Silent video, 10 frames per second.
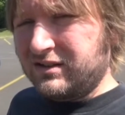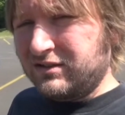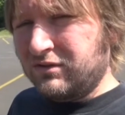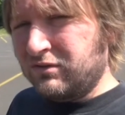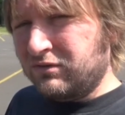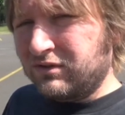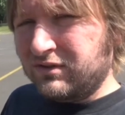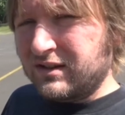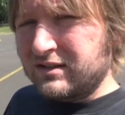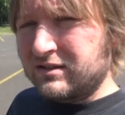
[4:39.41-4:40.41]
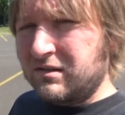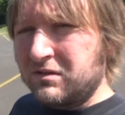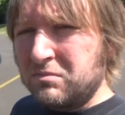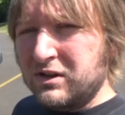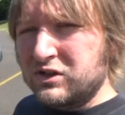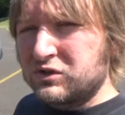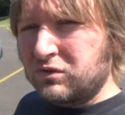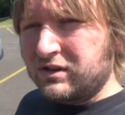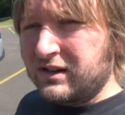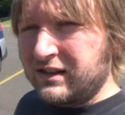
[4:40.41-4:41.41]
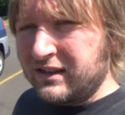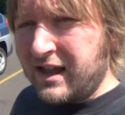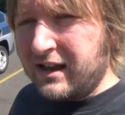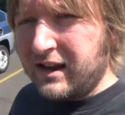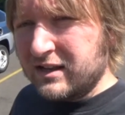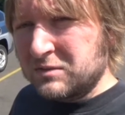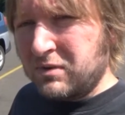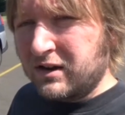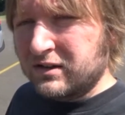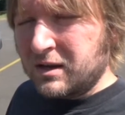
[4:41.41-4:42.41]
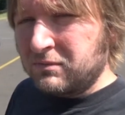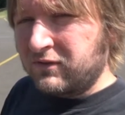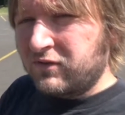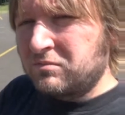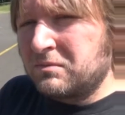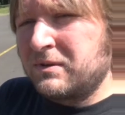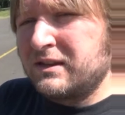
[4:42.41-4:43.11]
So there doesn't seem to be a short in that aspect coming from the